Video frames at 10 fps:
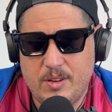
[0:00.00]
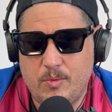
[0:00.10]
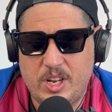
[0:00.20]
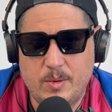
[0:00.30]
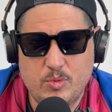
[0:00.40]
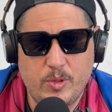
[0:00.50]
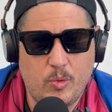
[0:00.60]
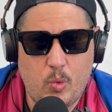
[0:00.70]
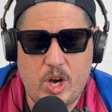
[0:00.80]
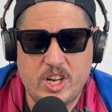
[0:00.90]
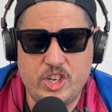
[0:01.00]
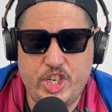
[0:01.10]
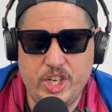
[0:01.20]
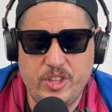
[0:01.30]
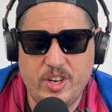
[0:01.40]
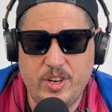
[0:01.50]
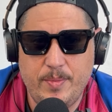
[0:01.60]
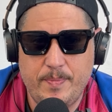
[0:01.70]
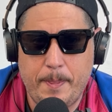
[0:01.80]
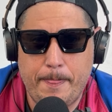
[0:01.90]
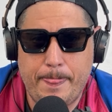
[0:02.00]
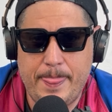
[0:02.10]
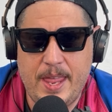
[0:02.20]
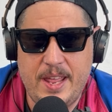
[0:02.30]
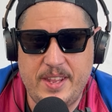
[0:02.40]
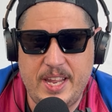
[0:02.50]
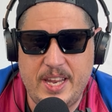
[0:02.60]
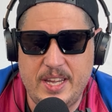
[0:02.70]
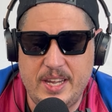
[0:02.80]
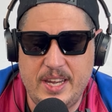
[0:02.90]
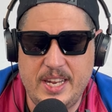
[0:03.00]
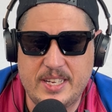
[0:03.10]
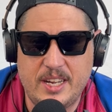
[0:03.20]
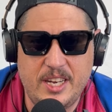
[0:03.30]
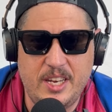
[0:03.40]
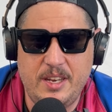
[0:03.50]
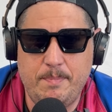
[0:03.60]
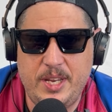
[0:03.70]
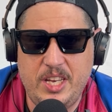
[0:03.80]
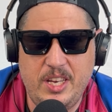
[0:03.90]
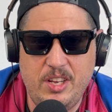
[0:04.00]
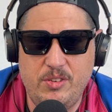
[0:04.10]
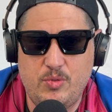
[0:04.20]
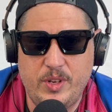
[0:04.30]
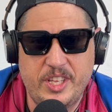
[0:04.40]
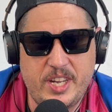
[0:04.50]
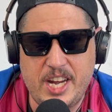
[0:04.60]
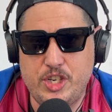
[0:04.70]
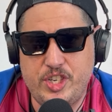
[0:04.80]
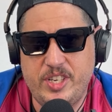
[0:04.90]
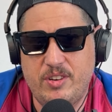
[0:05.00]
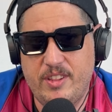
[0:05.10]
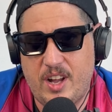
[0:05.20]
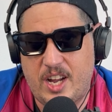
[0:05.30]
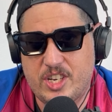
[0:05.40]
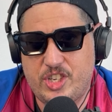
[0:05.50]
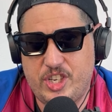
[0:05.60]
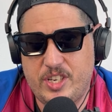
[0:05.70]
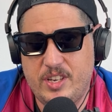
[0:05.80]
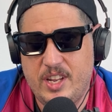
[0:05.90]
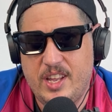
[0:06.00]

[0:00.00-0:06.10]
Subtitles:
Comes with a water chiller, and then it's going to be used with the nitrogen or the oxygen.